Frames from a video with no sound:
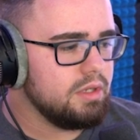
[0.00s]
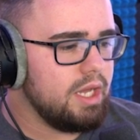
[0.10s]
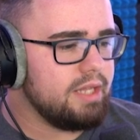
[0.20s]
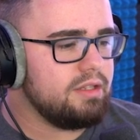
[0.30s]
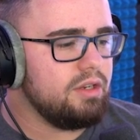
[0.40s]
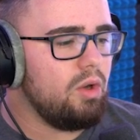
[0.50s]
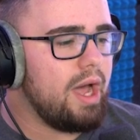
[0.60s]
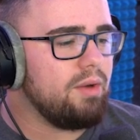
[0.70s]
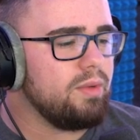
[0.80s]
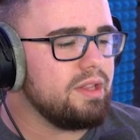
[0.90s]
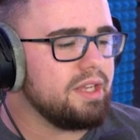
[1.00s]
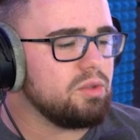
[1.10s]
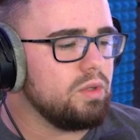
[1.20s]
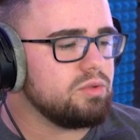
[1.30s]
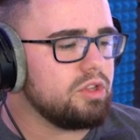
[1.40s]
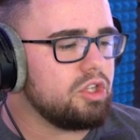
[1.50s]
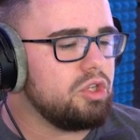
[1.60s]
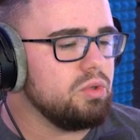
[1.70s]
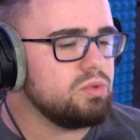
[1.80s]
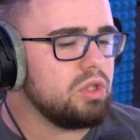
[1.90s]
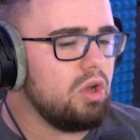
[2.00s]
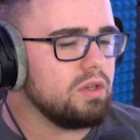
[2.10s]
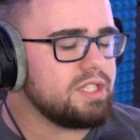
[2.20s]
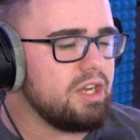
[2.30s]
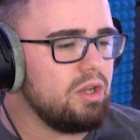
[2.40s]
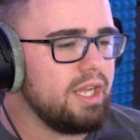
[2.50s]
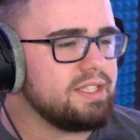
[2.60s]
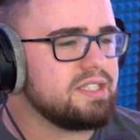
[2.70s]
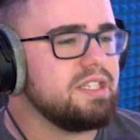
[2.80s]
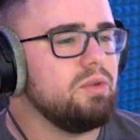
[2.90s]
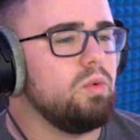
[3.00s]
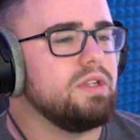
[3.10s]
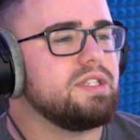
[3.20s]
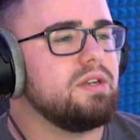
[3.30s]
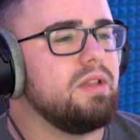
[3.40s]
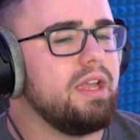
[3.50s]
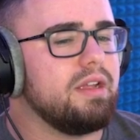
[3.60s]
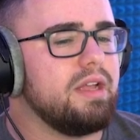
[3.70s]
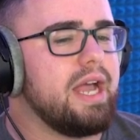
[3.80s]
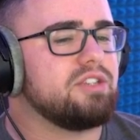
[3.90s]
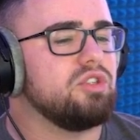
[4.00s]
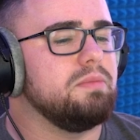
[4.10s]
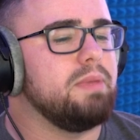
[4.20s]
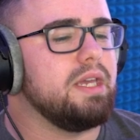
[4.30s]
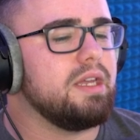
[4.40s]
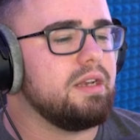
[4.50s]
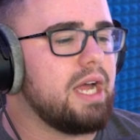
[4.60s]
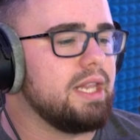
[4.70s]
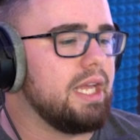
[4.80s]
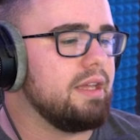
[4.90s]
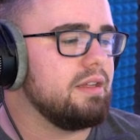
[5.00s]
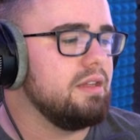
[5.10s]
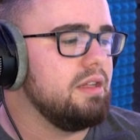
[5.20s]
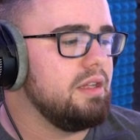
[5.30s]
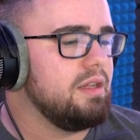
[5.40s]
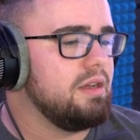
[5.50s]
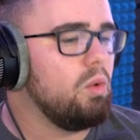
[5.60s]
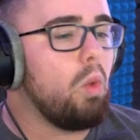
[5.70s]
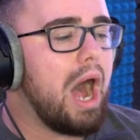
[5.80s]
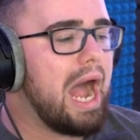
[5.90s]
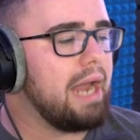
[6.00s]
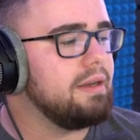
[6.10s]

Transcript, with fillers: It, you know, I don't really like the ones with the huge long tail. I like to see the ones that are like actually big and not like wide.